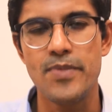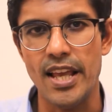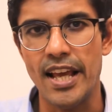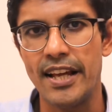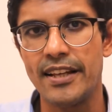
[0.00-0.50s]

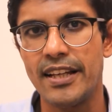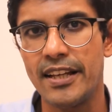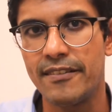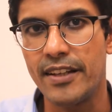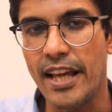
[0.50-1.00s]

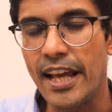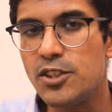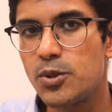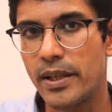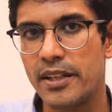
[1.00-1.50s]
a
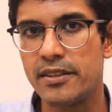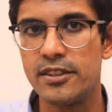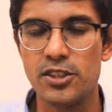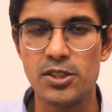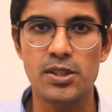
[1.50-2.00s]

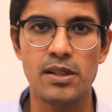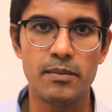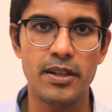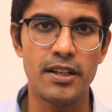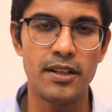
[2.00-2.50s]
end-to-end digital
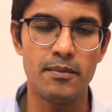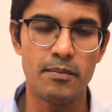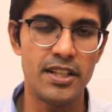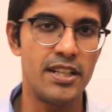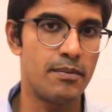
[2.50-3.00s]

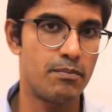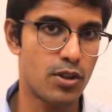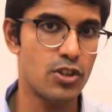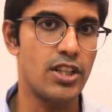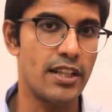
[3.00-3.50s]
media
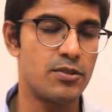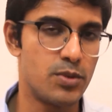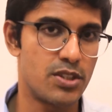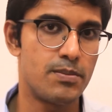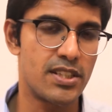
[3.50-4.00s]
project,
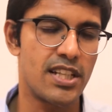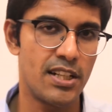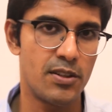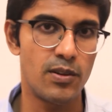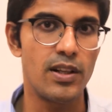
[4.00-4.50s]
which is basically
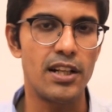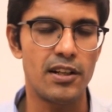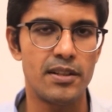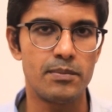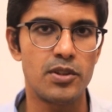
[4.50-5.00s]
your online
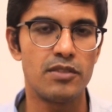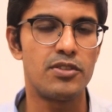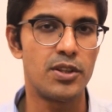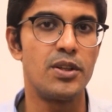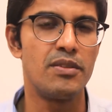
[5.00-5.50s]
learning program
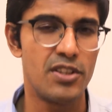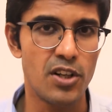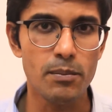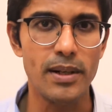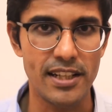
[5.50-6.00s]
for even
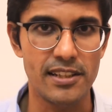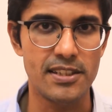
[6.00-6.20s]
non-medical